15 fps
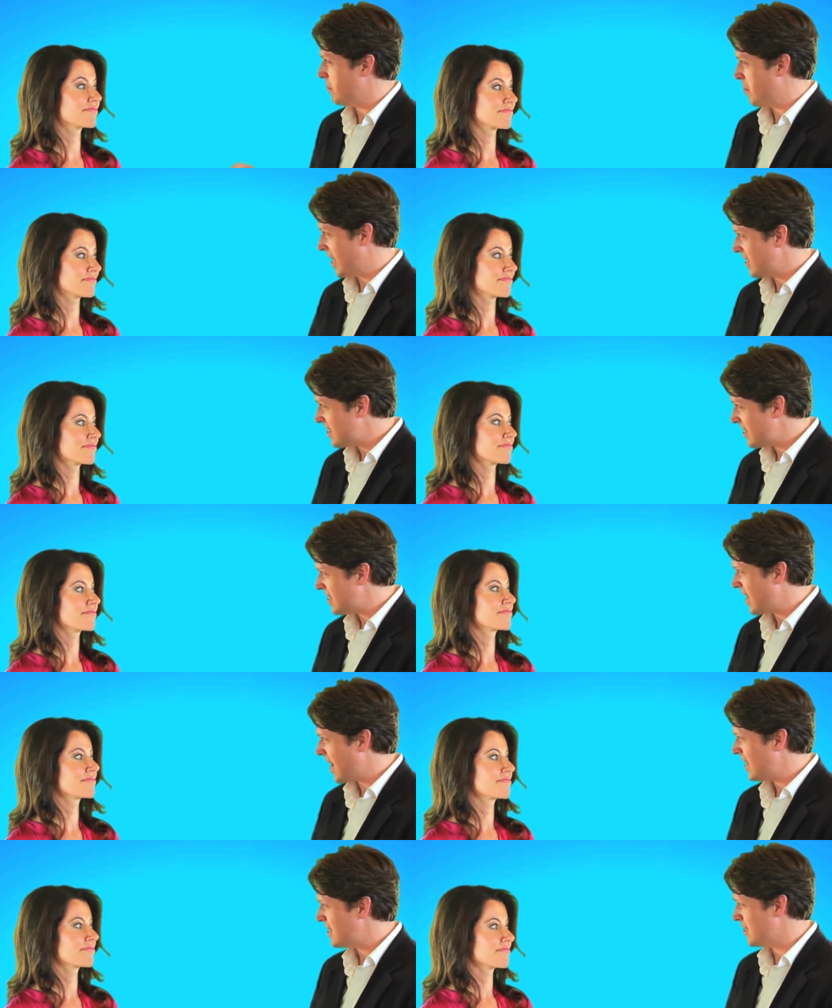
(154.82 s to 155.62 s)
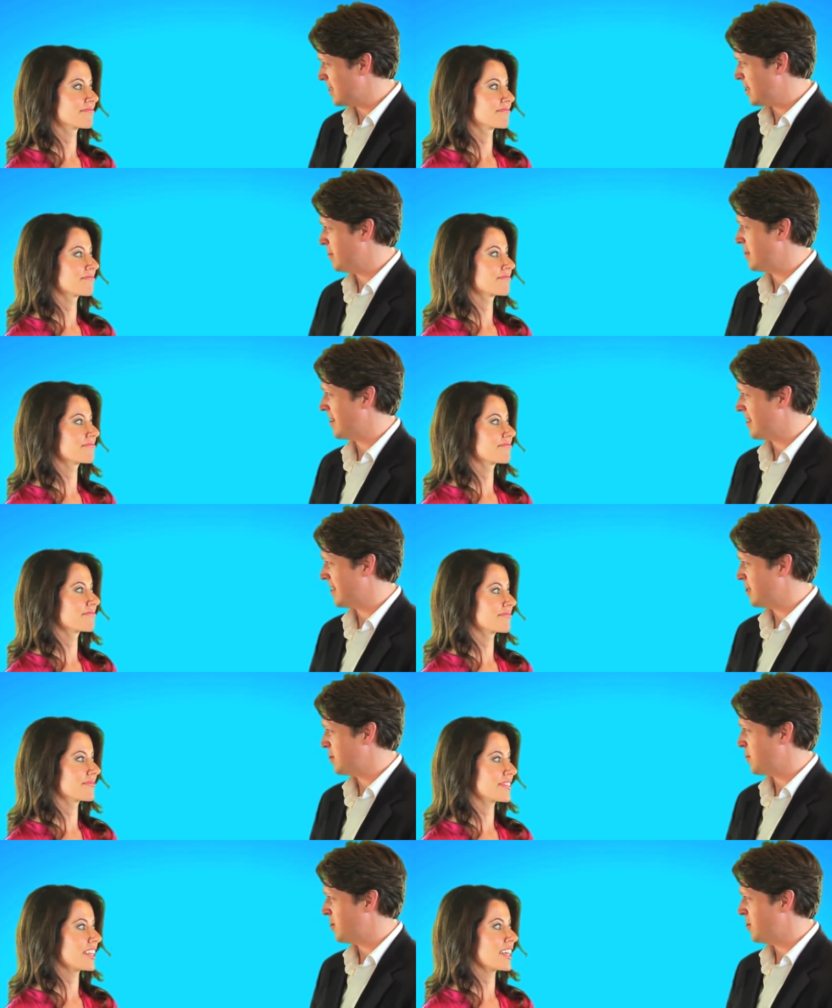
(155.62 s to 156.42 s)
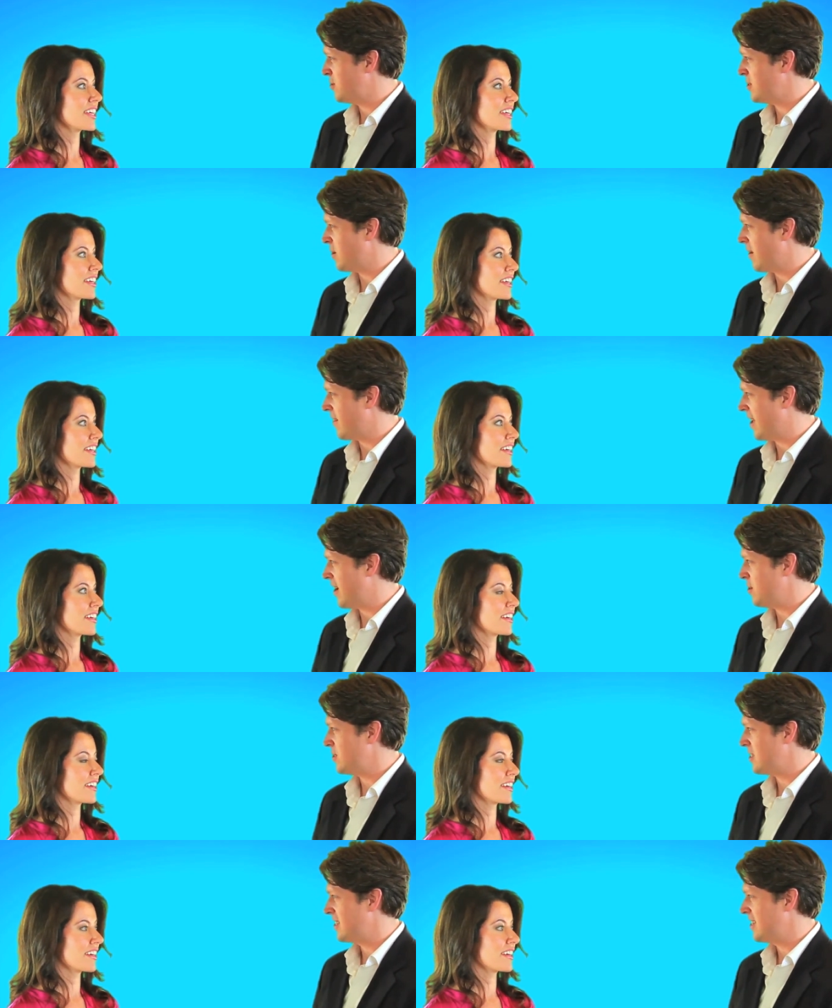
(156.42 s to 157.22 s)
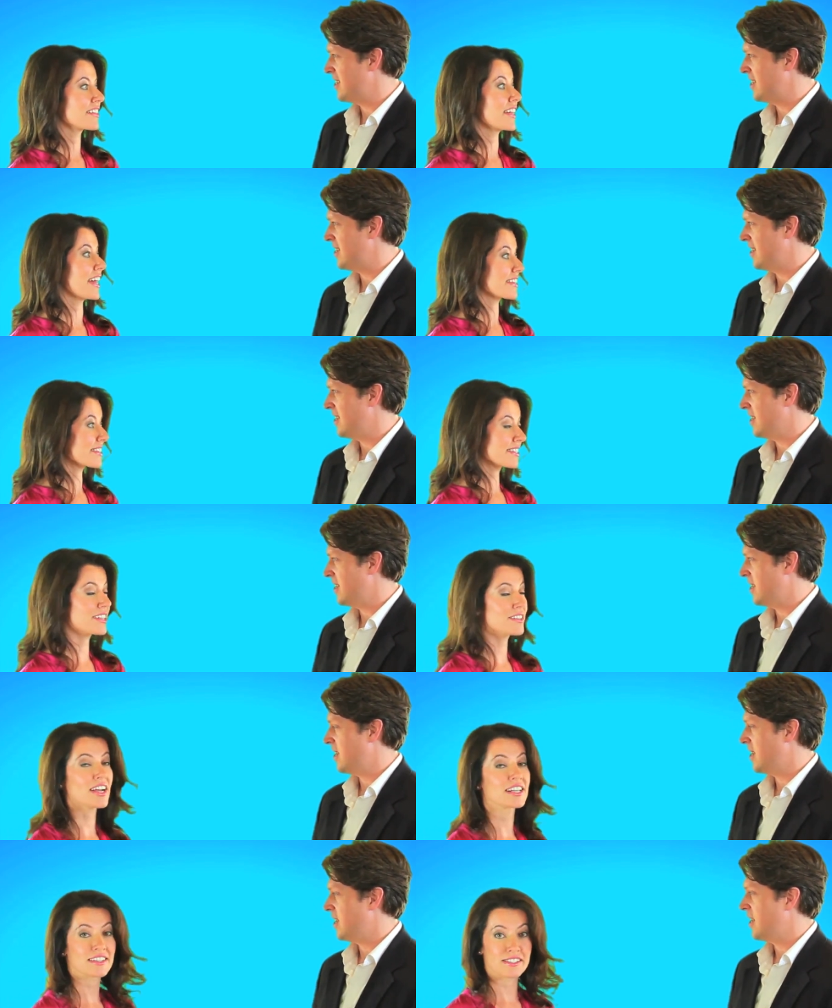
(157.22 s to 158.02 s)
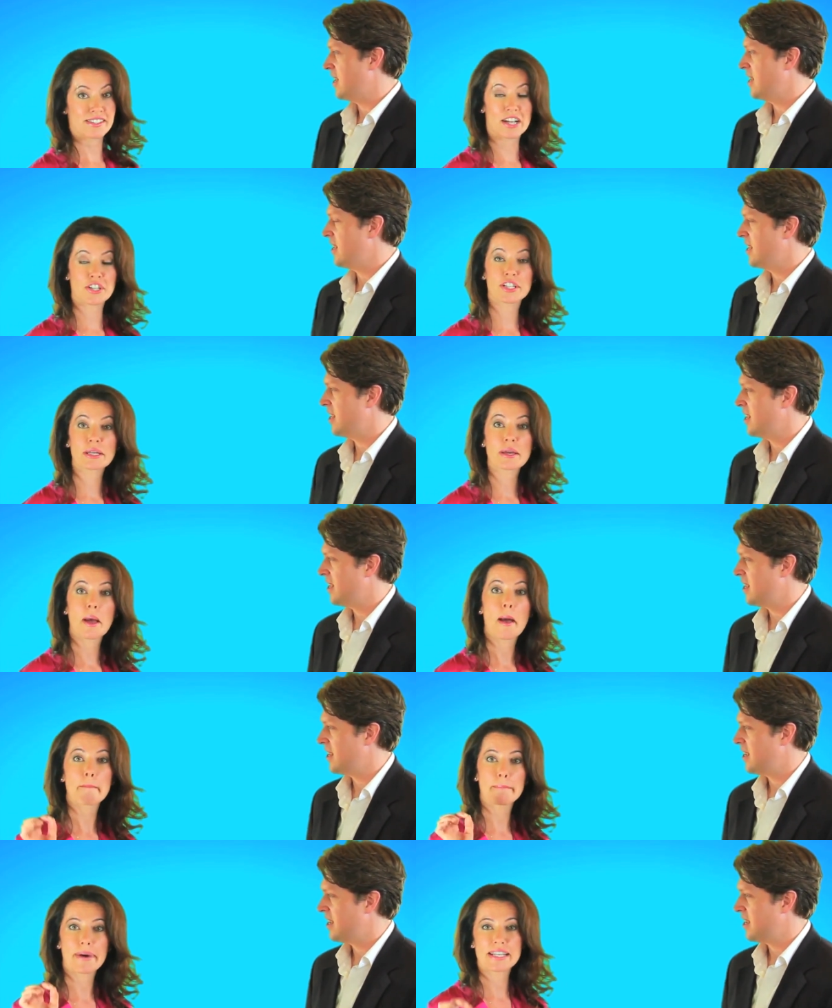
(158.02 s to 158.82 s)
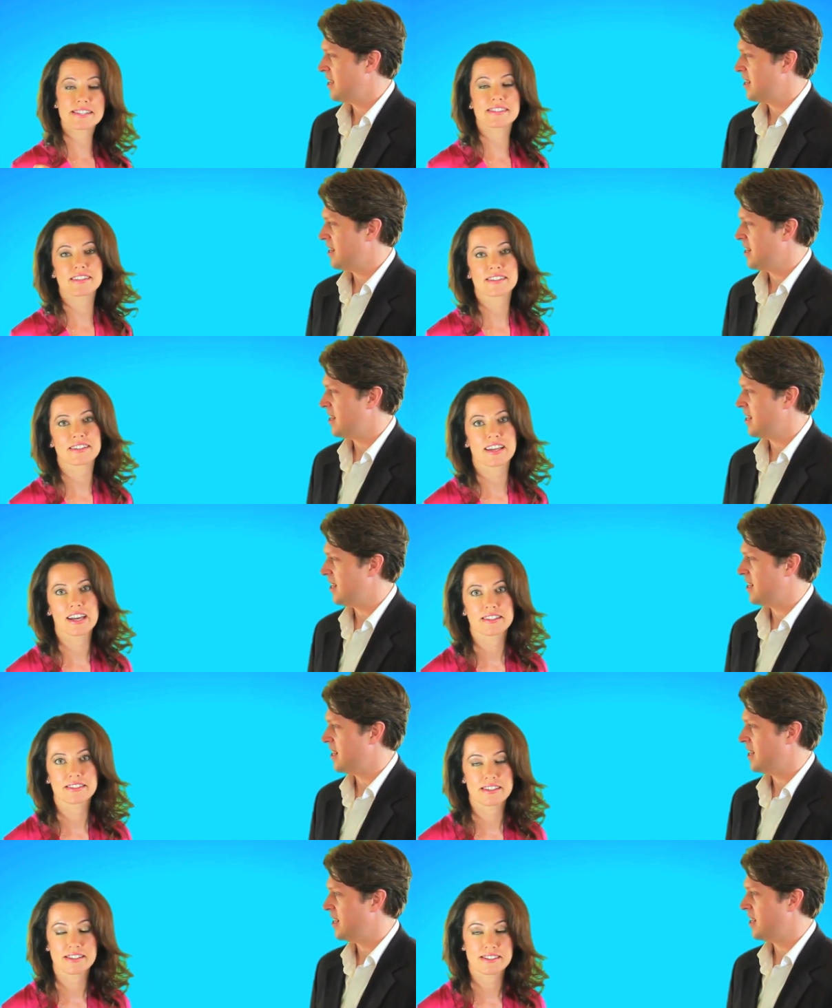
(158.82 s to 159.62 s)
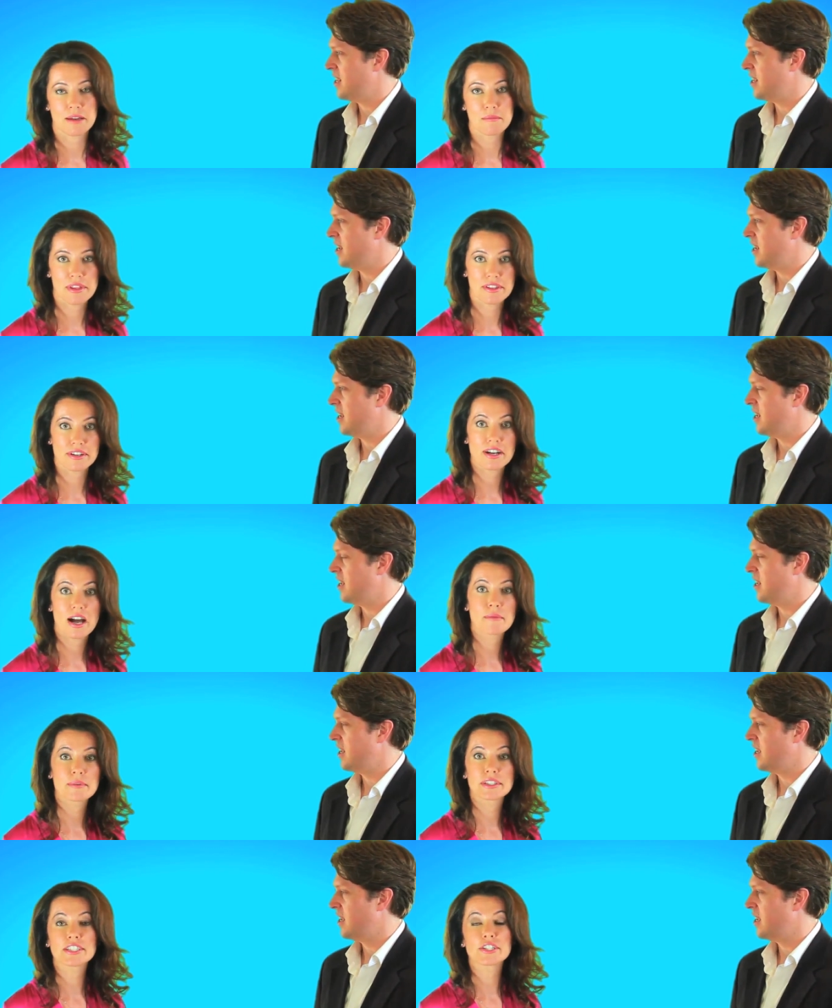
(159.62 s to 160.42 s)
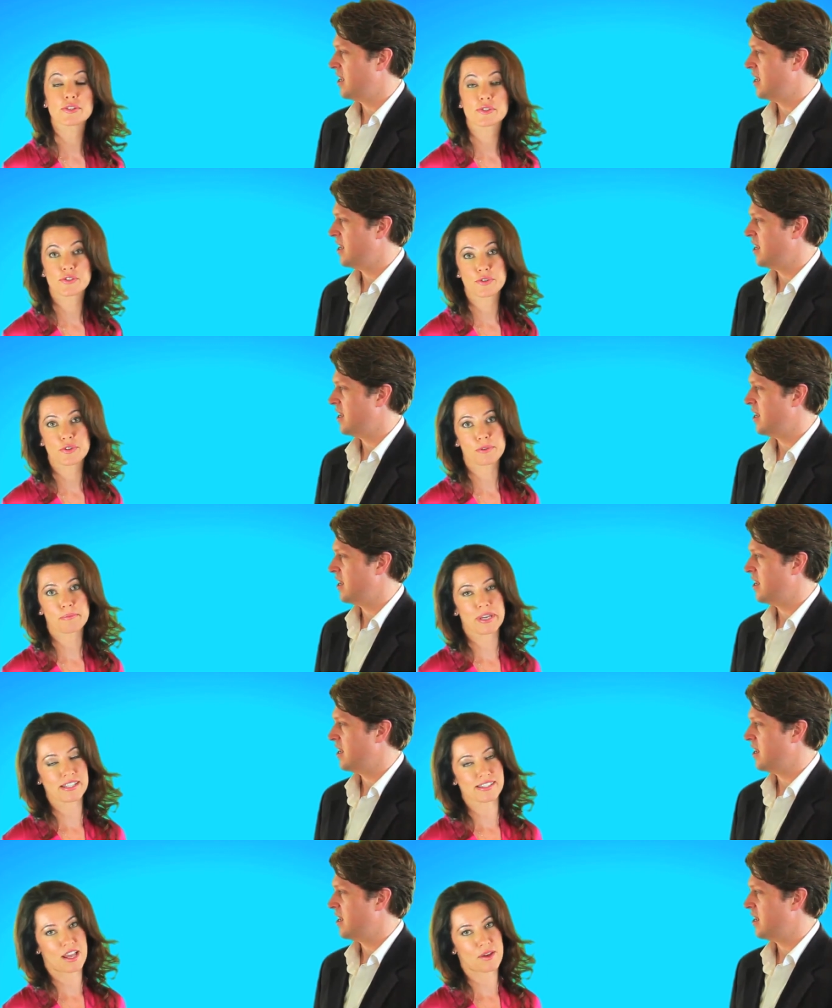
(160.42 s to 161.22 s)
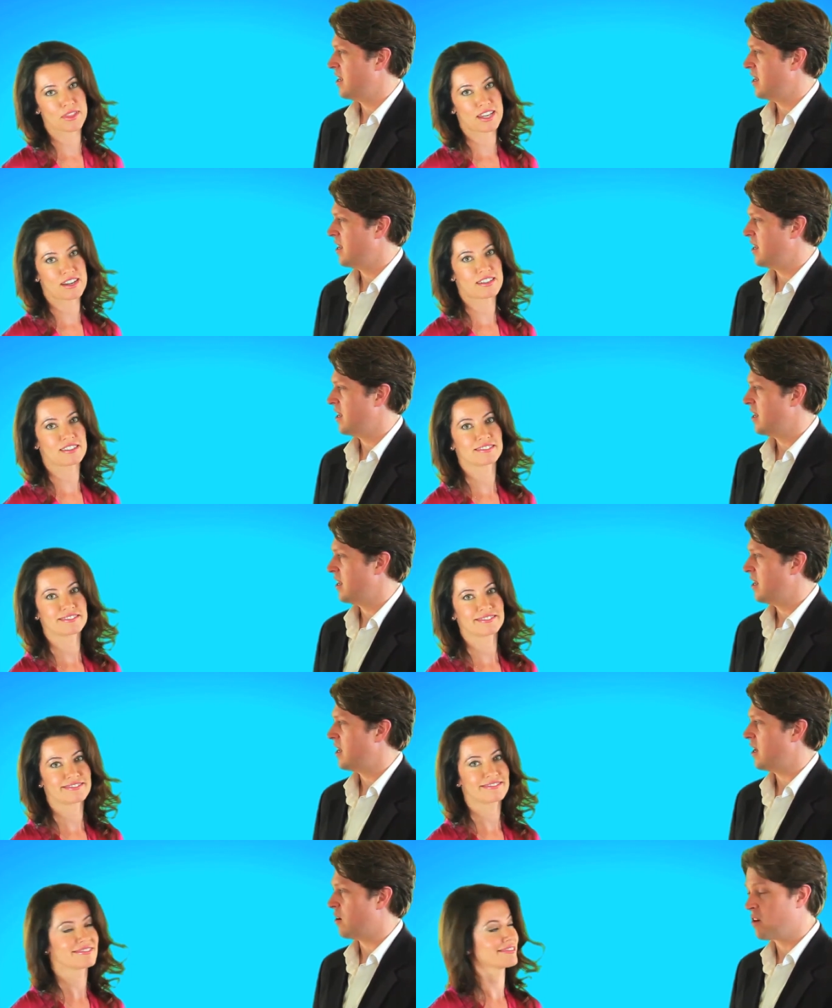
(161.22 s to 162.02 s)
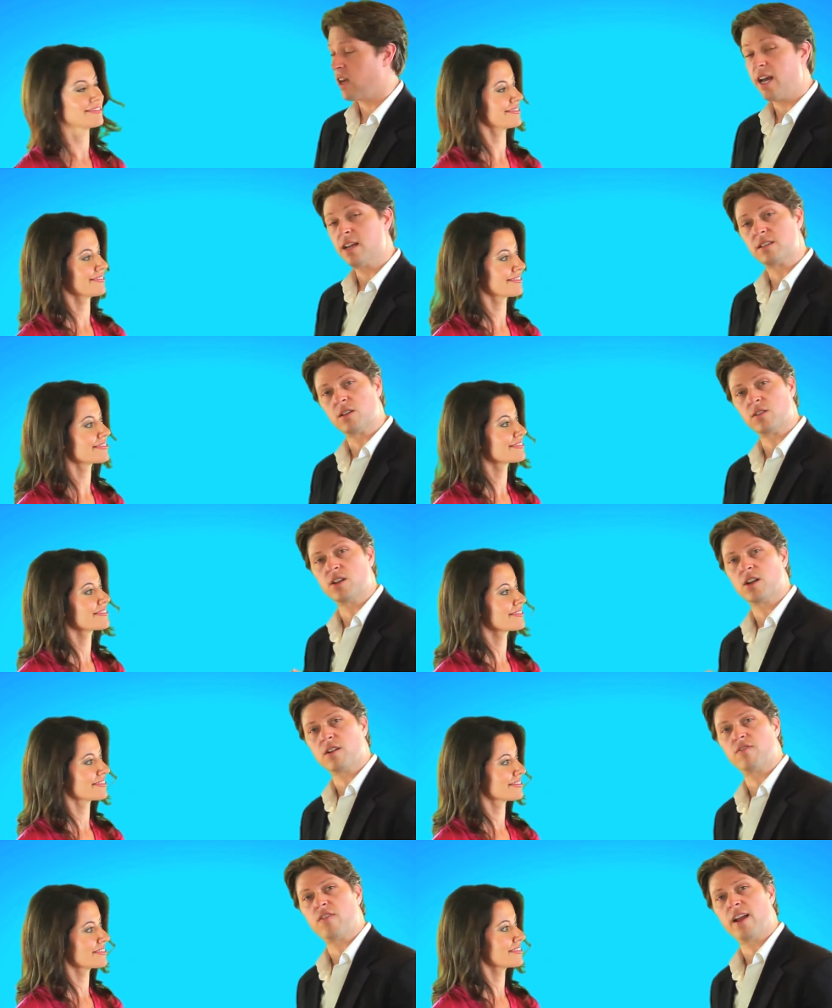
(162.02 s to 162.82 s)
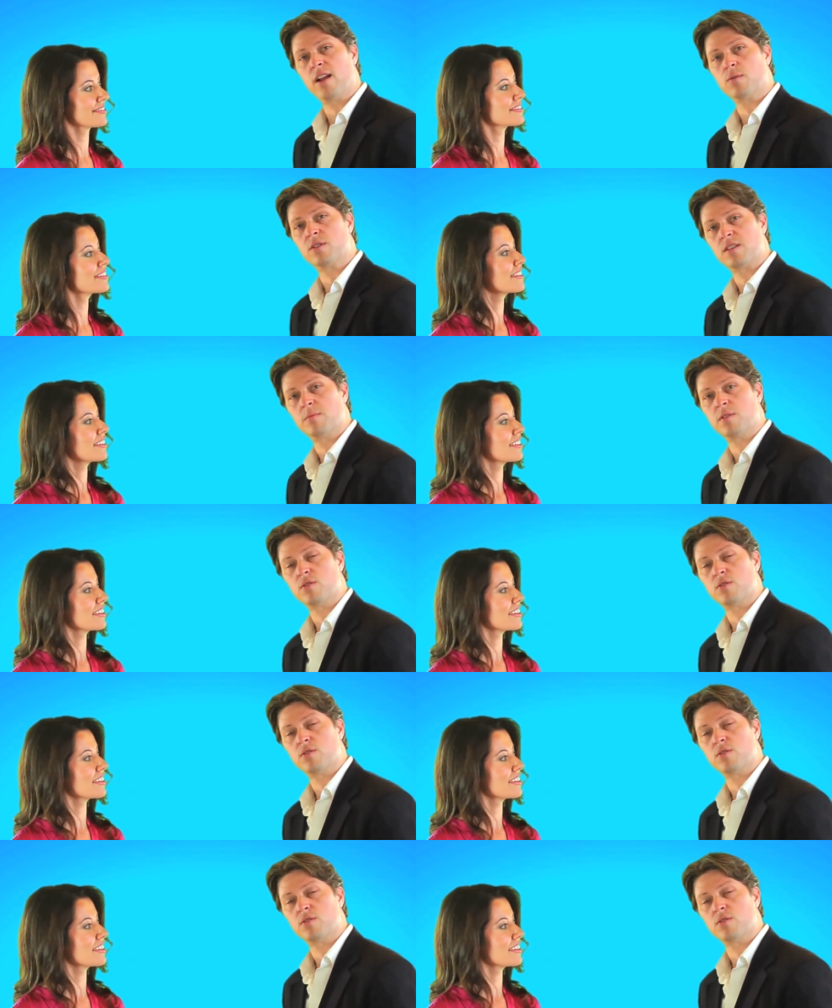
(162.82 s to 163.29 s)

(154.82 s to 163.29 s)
Speaker 1: pesticides and some of the things we're using around the house?
Speaker 2: That is correct. There's actually pesticides in some of the commonly used toothpaste out there.
Speaker 1: Okay, so you're gonna find out what some of